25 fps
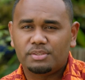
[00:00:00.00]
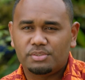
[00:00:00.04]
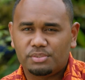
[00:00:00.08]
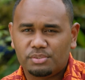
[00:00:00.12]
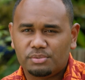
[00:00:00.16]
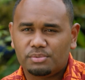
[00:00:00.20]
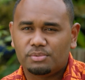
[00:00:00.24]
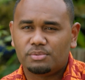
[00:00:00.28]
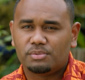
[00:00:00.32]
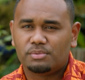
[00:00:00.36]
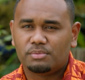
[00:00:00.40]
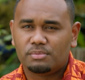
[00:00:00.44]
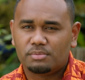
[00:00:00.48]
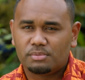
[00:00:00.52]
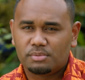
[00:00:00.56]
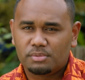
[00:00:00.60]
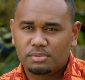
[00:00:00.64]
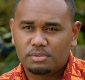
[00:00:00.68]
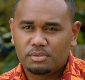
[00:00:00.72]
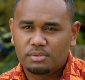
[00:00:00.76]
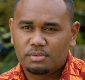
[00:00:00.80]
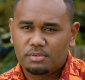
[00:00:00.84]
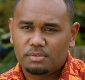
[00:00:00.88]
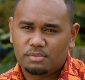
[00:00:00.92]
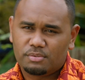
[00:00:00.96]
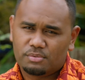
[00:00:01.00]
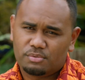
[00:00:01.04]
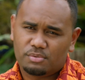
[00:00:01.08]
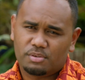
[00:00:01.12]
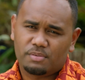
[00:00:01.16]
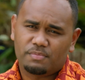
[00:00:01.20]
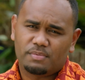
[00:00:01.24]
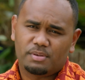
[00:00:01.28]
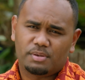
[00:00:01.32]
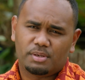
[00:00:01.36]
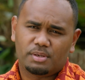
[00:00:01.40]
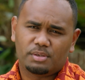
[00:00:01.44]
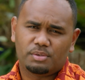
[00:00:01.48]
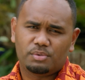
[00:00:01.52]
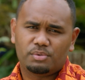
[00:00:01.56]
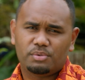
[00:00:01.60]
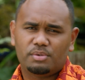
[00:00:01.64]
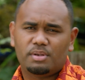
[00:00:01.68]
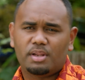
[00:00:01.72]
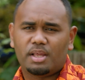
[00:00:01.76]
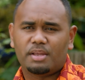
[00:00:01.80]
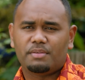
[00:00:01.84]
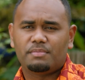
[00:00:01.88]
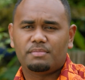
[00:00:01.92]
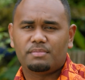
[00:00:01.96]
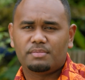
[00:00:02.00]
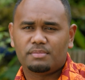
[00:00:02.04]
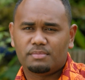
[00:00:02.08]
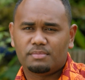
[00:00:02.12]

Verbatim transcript: to, to have a good life.